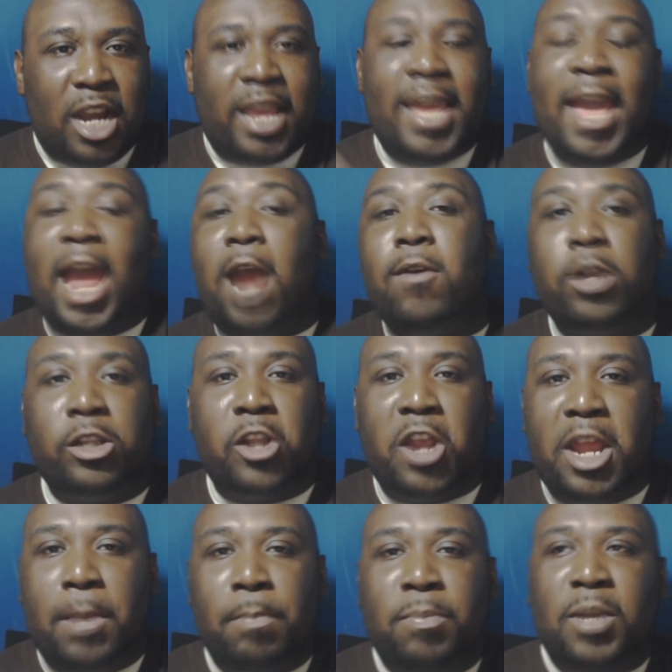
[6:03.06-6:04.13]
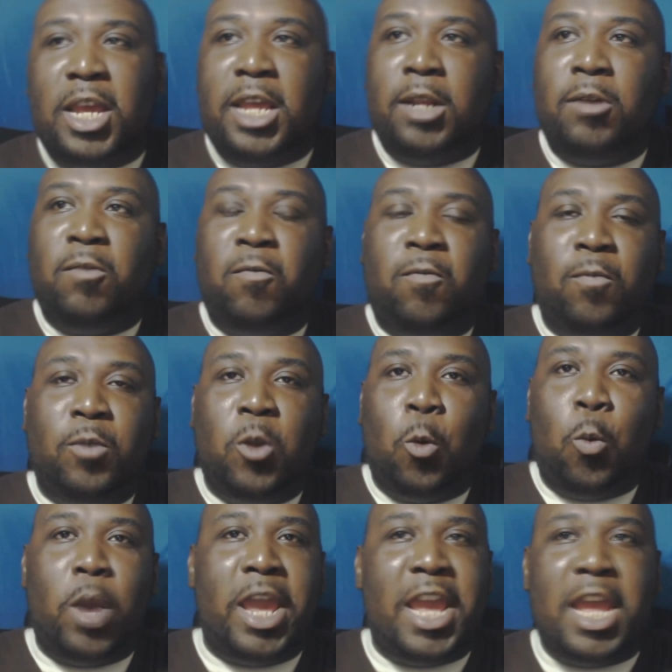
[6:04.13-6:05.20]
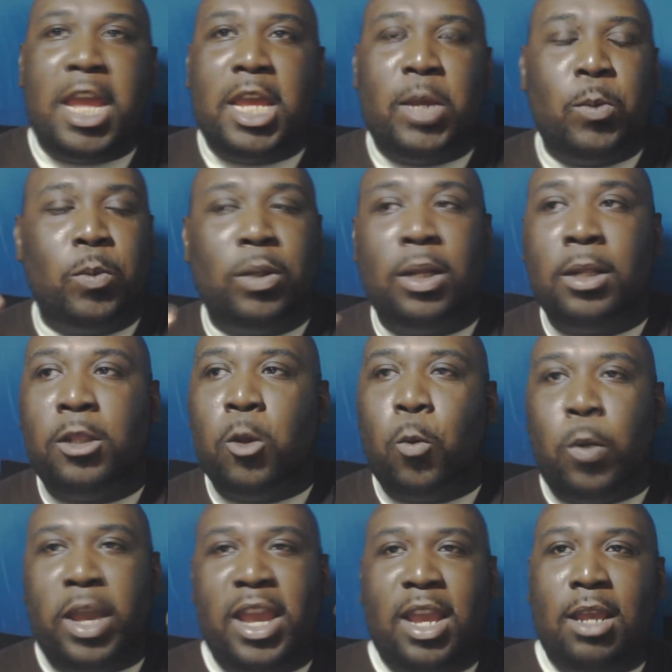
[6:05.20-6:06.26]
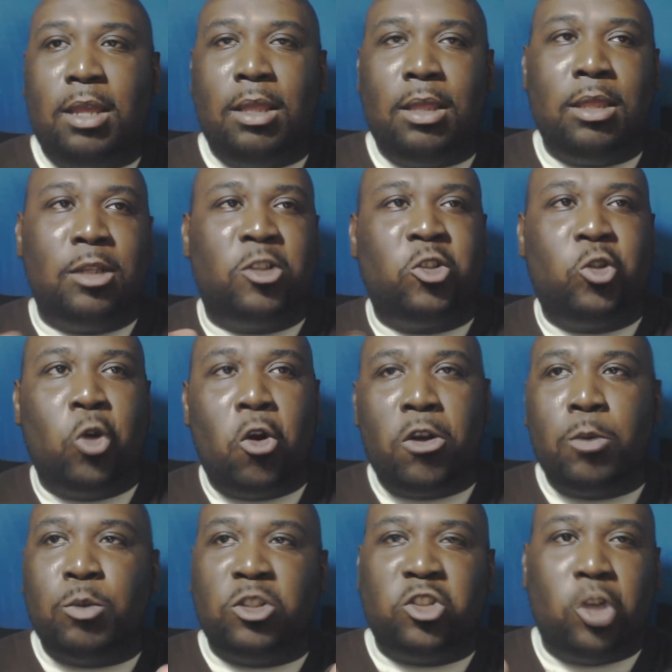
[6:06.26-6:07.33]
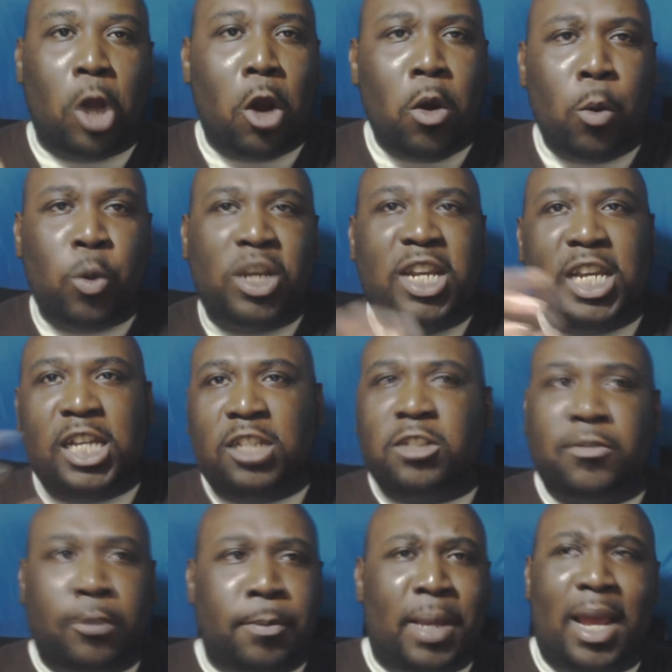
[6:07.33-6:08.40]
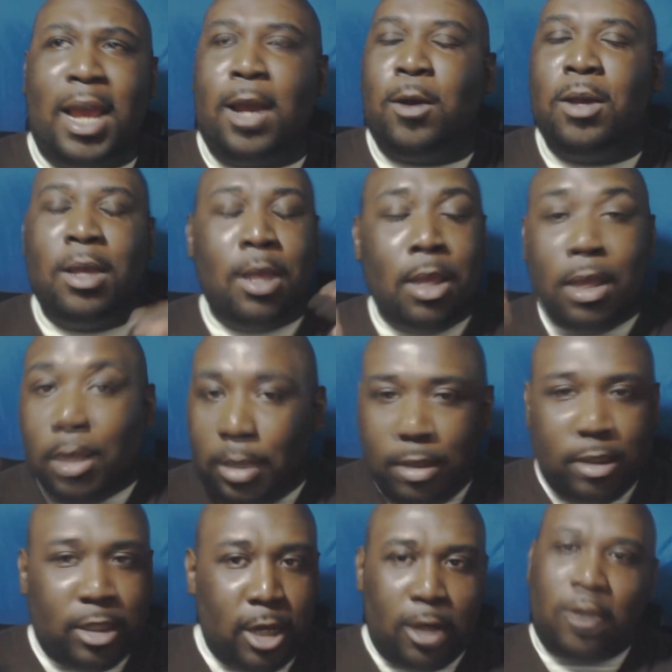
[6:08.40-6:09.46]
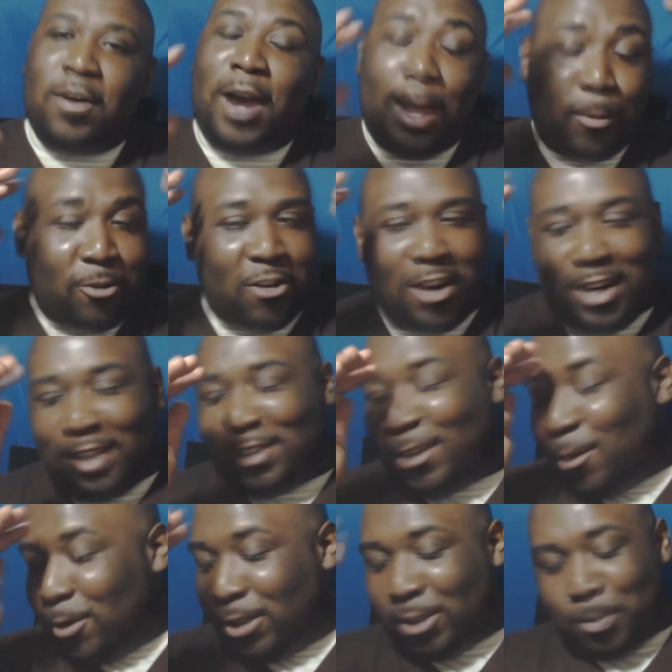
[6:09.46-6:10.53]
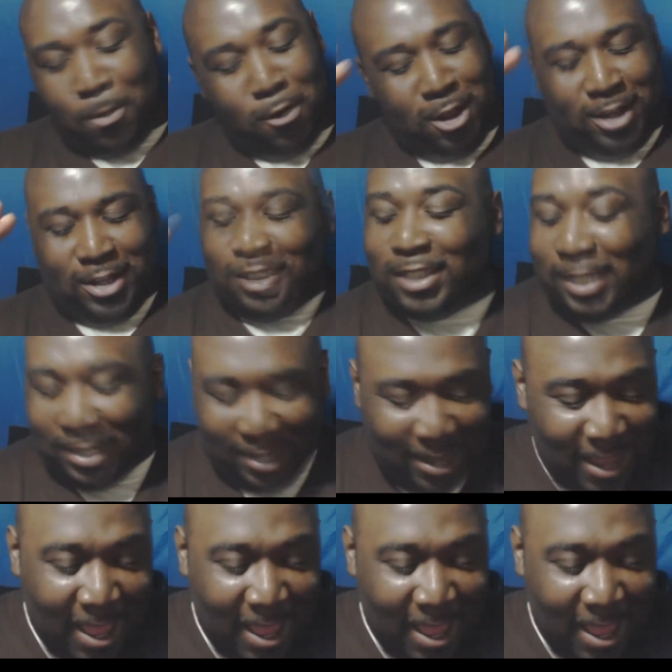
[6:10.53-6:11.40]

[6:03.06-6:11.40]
a character, and the way the story was going with each of them, and how, I'm trying not to go into spoilers,